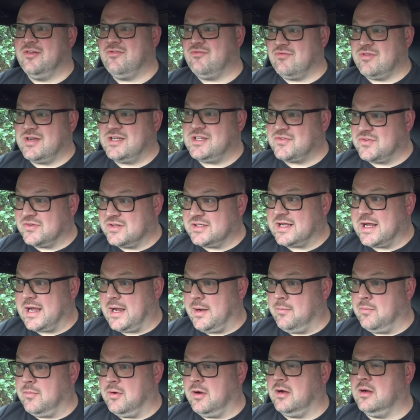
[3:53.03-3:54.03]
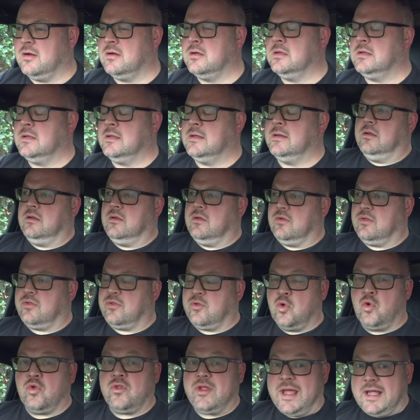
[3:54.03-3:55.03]
reached for the camera,
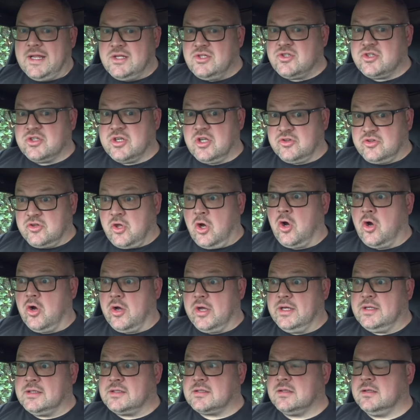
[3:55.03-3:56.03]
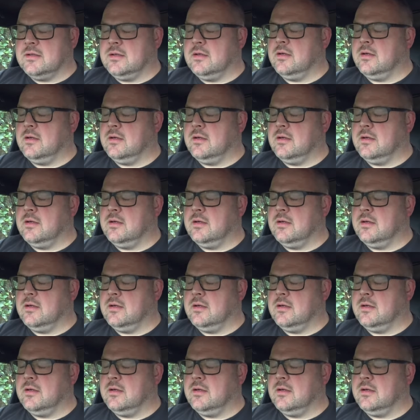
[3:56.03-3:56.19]
thought the engine had died.